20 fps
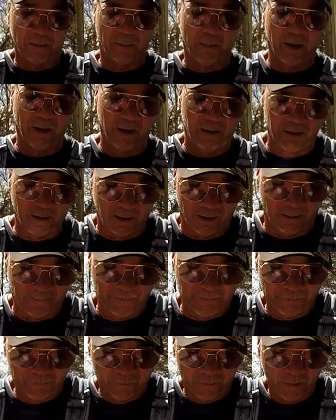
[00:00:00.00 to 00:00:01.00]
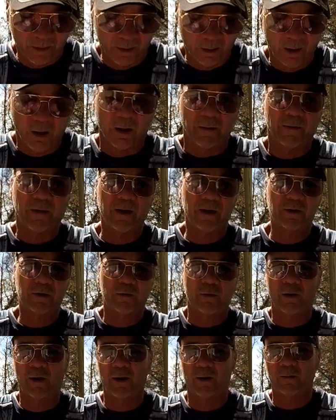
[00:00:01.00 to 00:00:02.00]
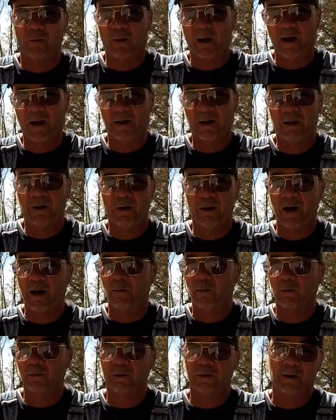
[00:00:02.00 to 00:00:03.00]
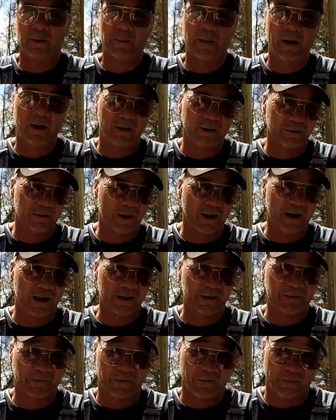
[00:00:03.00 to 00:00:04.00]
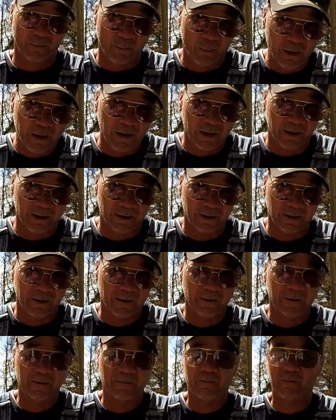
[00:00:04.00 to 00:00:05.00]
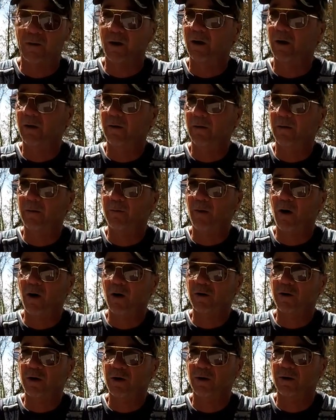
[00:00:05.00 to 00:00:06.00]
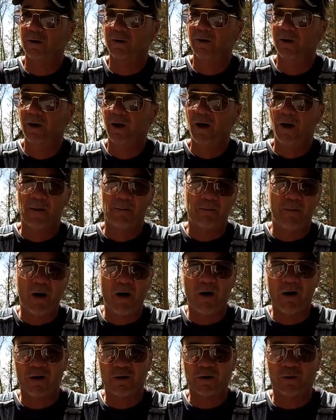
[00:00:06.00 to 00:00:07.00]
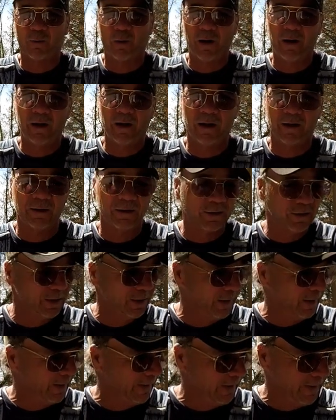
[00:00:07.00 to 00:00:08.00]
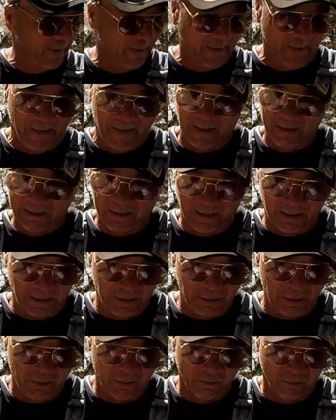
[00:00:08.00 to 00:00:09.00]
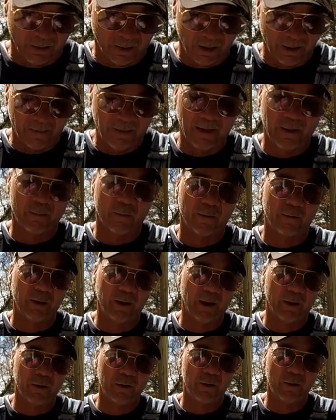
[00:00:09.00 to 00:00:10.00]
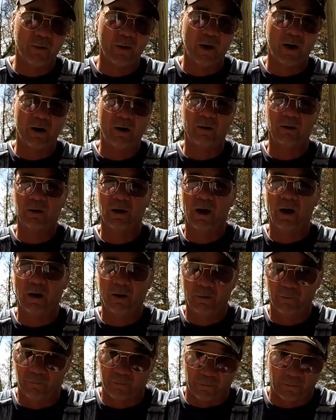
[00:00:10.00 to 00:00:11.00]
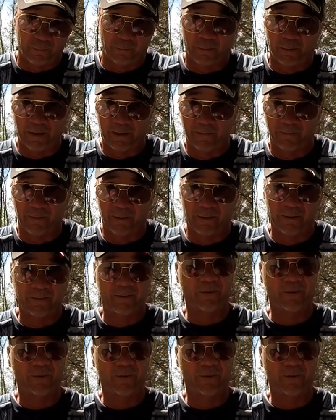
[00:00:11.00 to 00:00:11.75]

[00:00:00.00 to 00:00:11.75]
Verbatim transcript: But um, this trip right here, I want to apologize for the wind. The, the March, March winds, I tell you what, they will blow you all over the river.